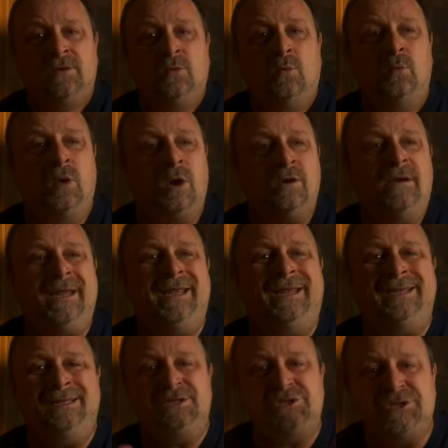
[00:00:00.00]

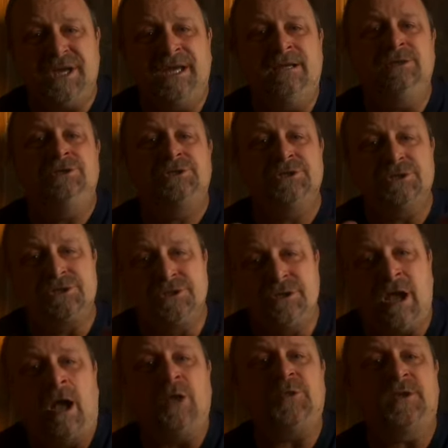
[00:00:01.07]
Worrying changes
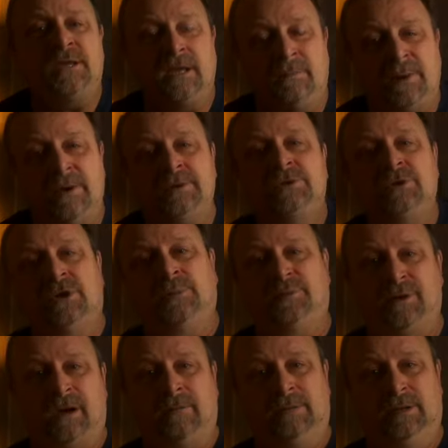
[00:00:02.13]
nothing about your
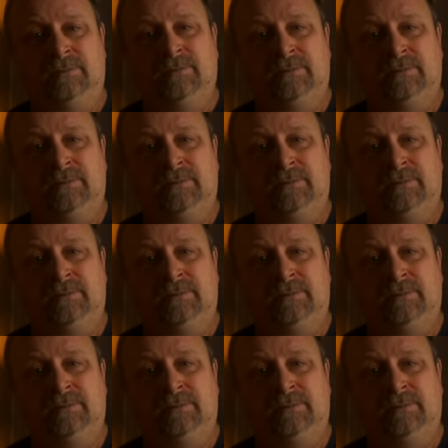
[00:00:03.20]
problem.